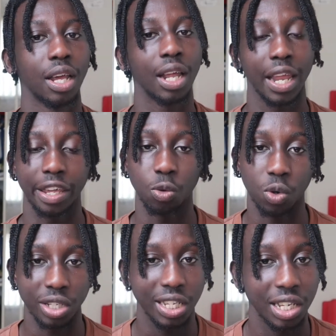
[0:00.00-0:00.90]
and like you
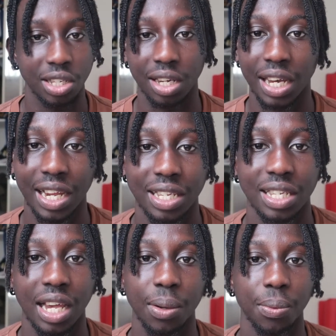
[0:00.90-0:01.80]
wanna take to the next
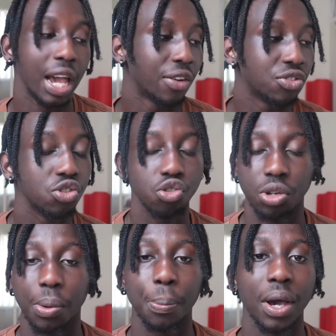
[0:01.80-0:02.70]
step, you have to
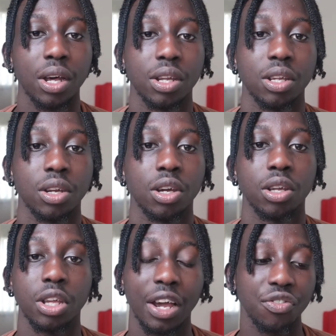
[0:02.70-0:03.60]
dream about it, you know?
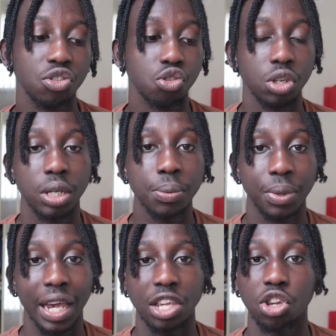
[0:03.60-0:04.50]
You have to dream
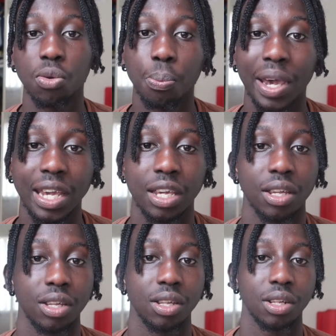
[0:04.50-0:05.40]
that you can make it.
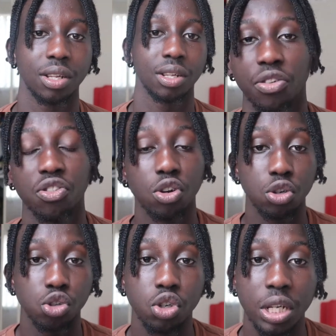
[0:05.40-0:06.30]
If you
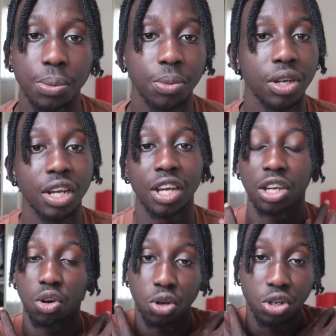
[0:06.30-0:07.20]
don't dream
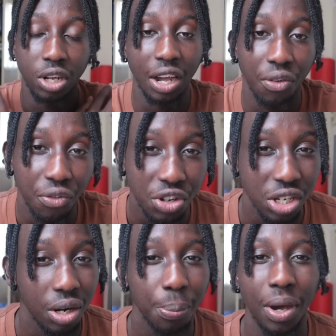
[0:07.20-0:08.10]
or don't have a
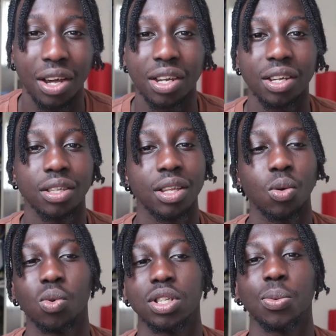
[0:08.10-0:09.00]
vision about it,
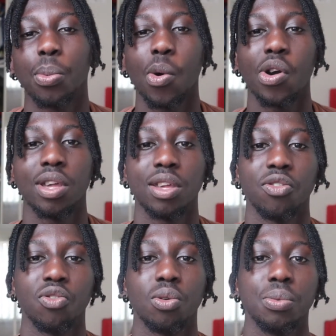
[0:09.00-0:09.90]
then what's the point,
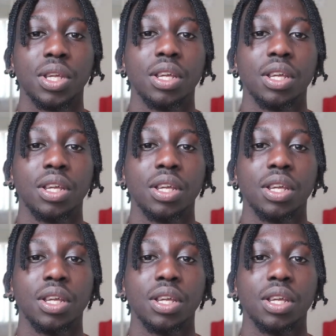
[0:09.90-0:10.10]
you feel me?